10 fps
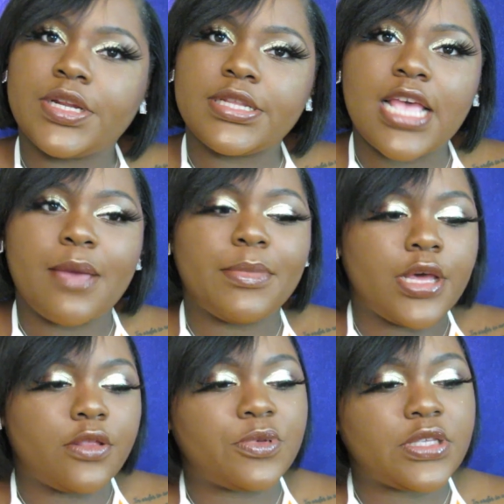of the time, and the
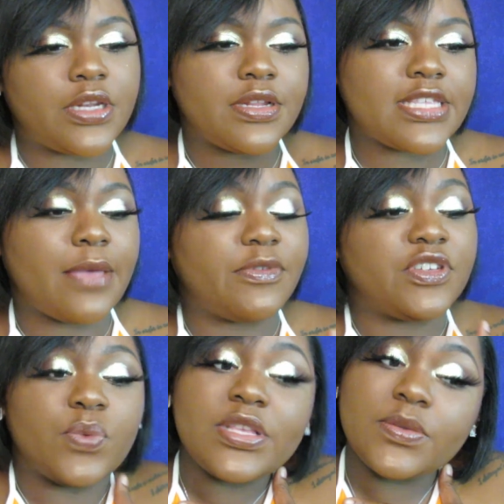other percent of the time, if
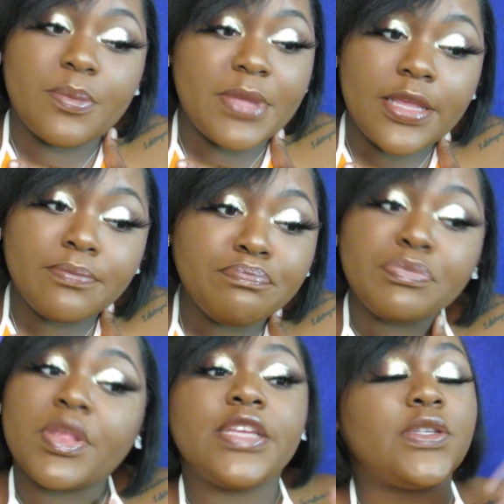she wasn't with me,
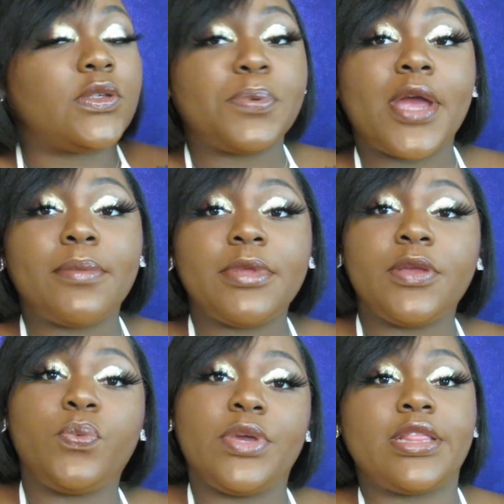she was
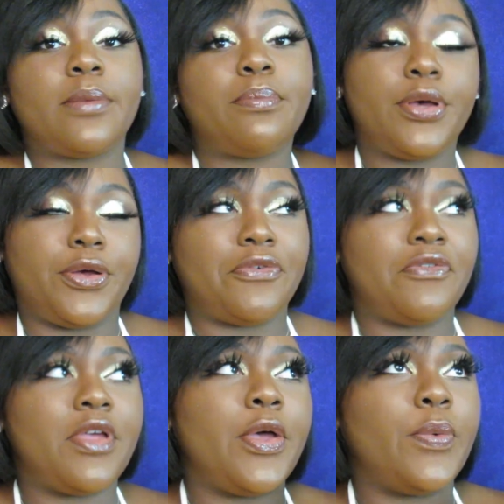probably with
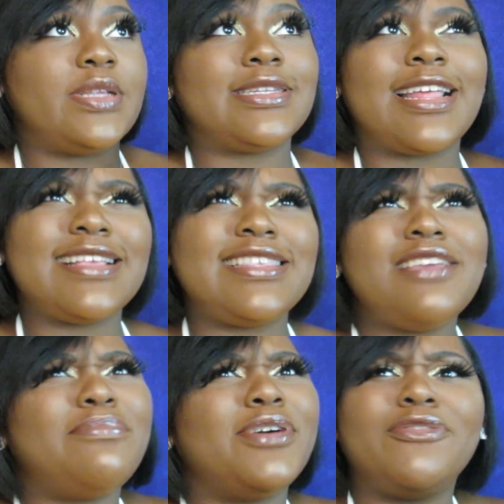Puff. Which, like I
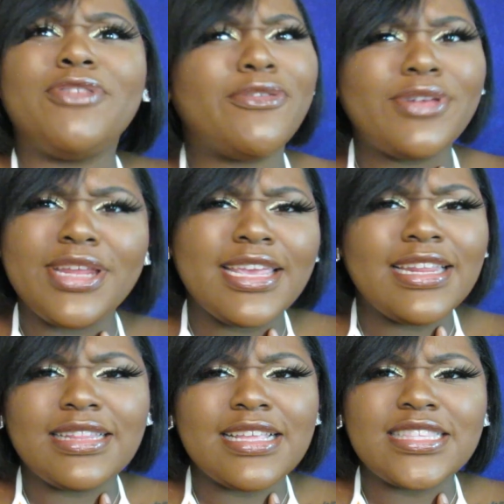said, Puff never did
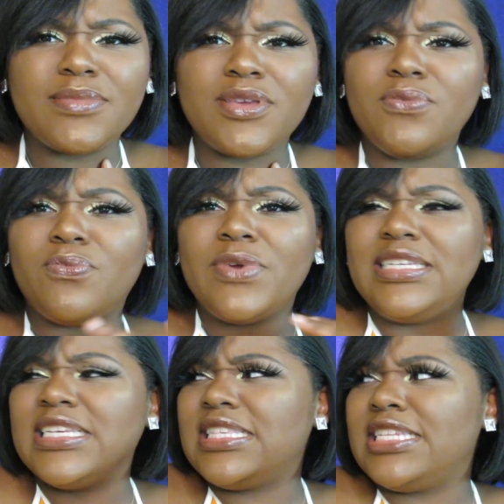anything to me. We
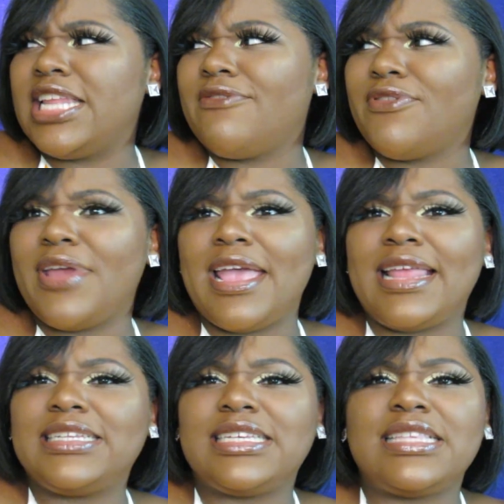just never
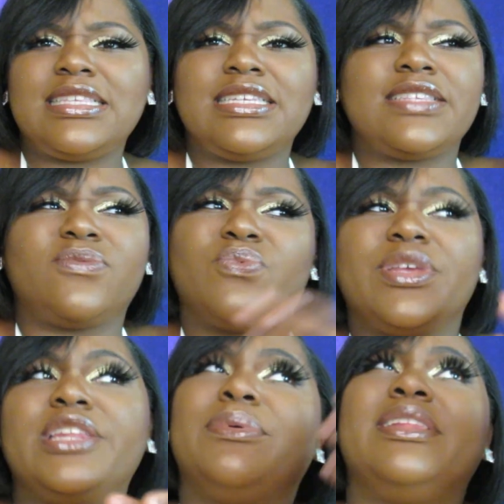had a chance to just
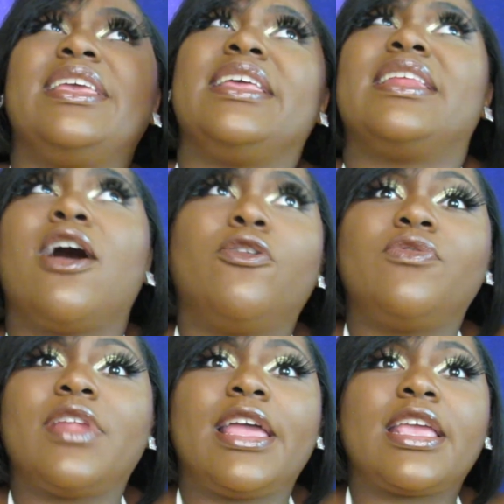really hit it
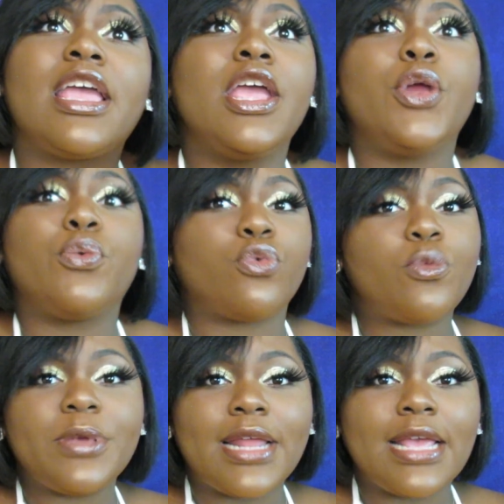off like
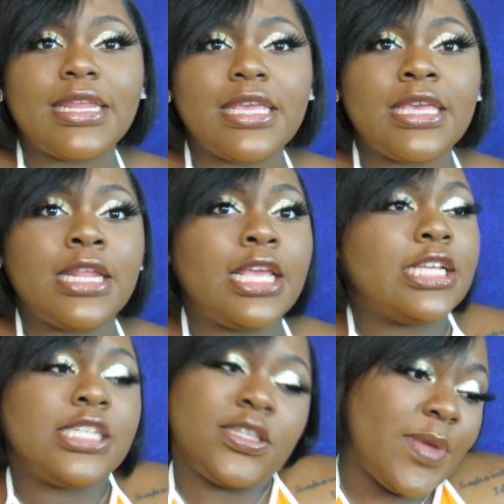Ruby and I did.
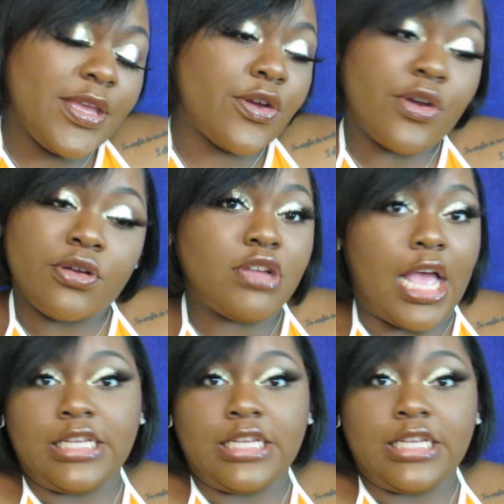Sweet girl.